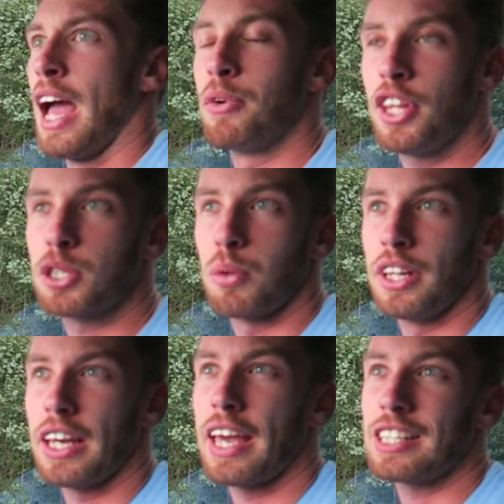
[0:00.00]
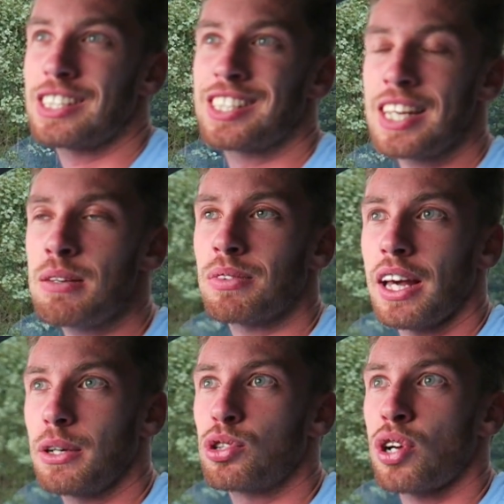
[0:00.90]
And with this one, it seemed
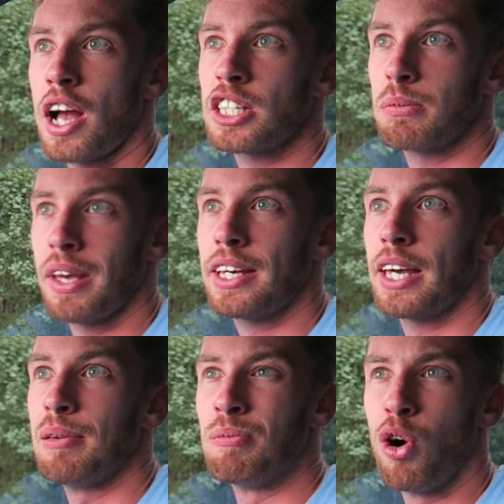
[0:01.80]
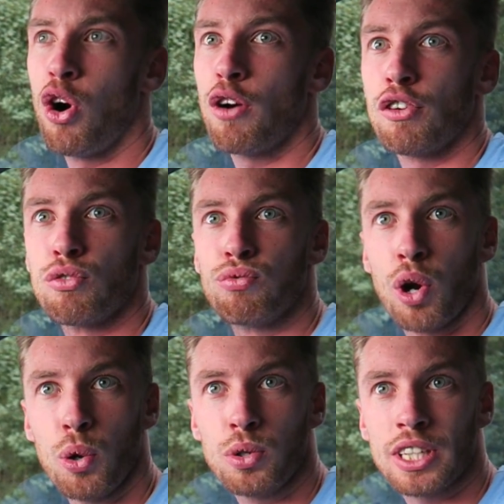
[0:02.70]
like they were trying to make it more of a
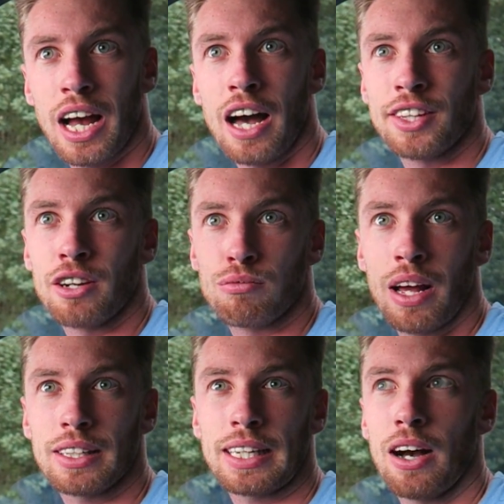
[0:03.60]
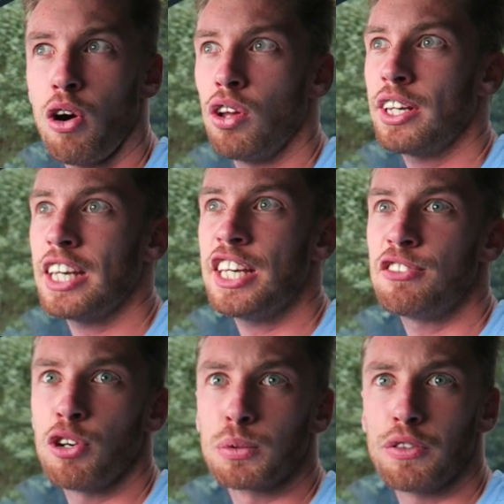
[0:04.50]
road car than a rally car. All the
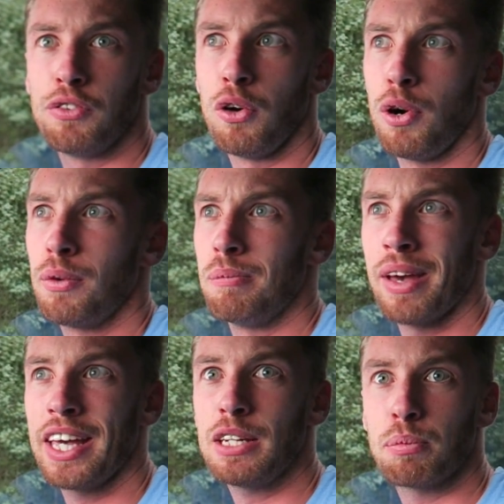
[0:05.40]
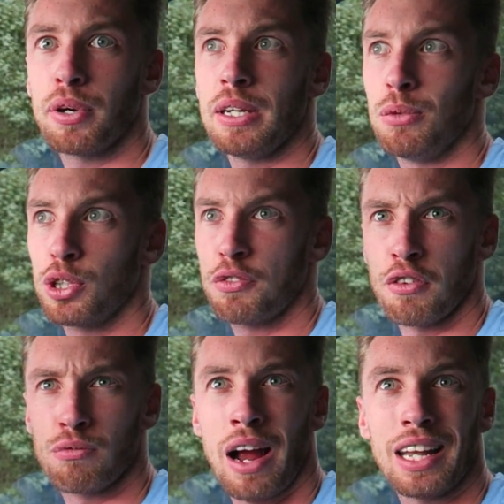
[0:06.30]
Evos before were made pretty much
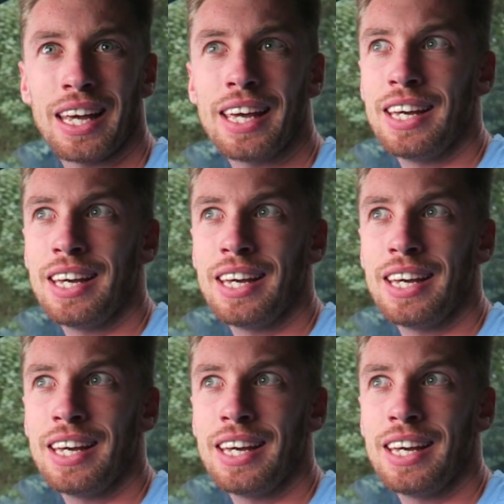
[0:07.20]
for rally.